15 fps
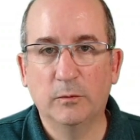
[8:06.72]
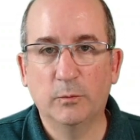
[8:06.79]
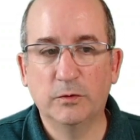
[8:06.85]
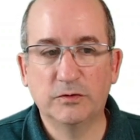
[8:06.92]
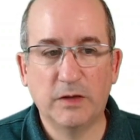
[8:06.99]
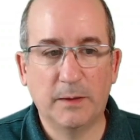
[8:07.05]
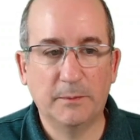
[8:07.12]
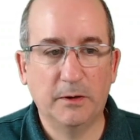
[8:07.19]

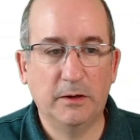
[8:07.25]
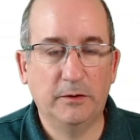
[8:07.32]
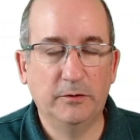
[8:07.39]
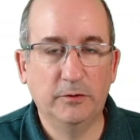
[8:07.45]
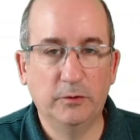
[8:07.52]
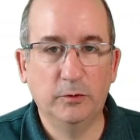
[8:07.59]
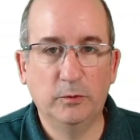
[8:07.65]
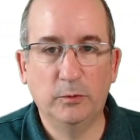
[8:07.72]
which I'm going to
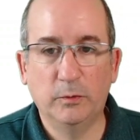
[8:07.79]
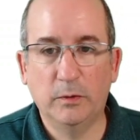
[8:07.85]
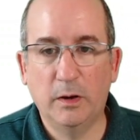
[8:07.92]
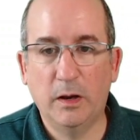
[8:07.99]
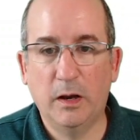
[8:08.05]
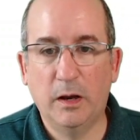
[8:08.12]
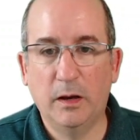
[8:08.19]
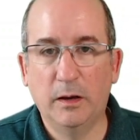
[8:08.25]
do
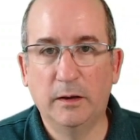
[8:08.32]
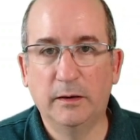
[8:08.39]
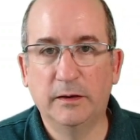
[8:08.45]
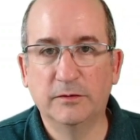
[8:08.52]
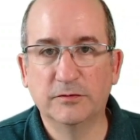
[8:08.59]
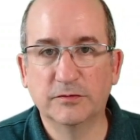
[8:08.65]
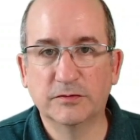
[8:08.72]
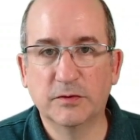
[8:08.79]

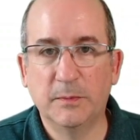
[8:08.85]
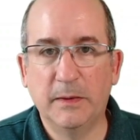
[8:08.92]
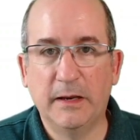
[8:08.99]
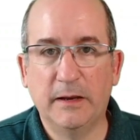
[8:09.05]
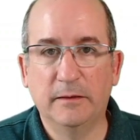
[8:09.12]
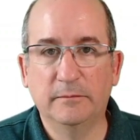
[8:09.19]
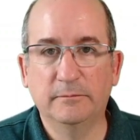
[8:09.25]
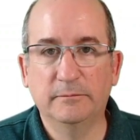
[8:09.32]
in just a
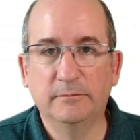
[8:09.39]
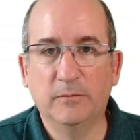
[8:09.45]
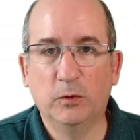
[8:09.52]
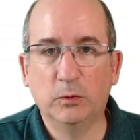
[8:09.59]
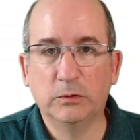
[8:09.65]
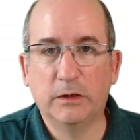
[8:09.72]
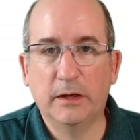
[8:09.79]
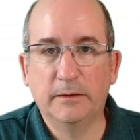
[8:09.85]
minute.
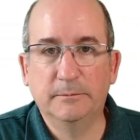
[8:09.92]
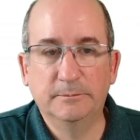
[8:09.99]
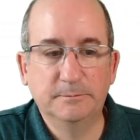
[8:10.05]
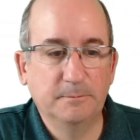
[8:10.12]
Hold on.